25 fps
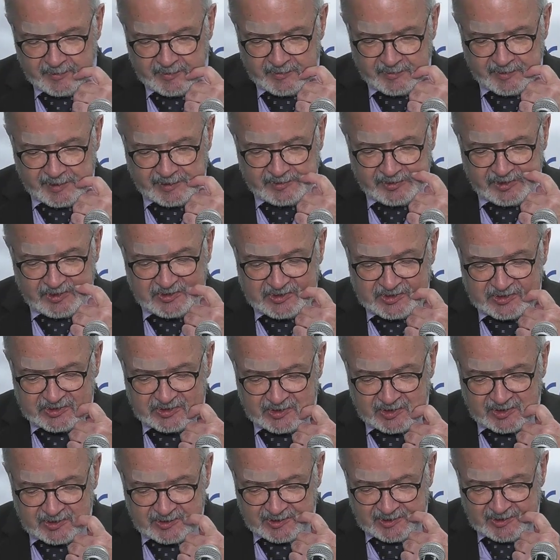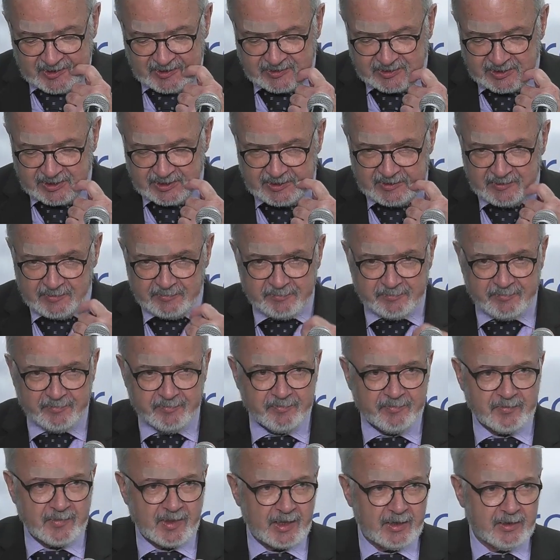That this is not easy,
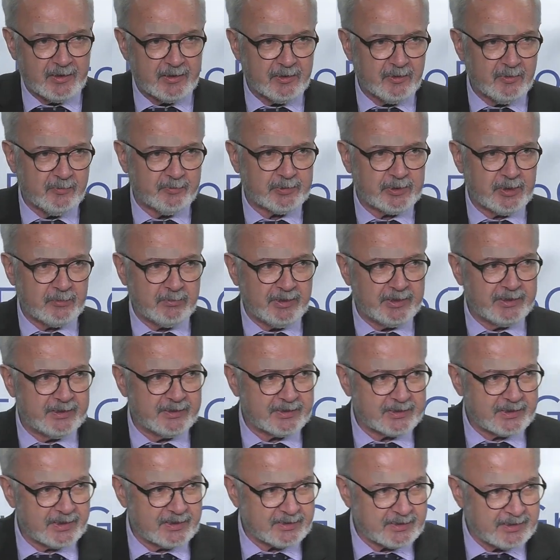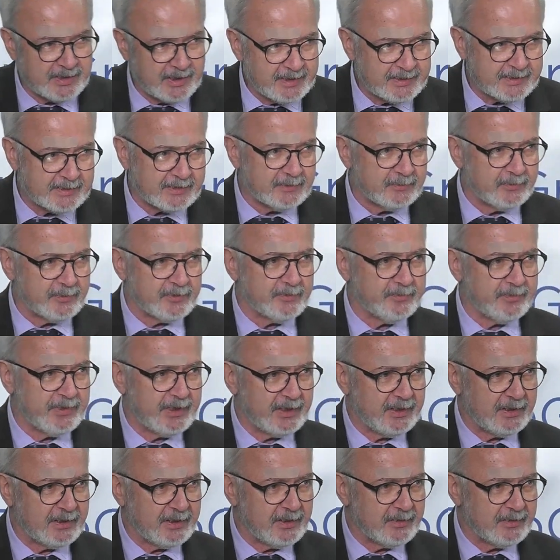you'll probably discuss later with the panel,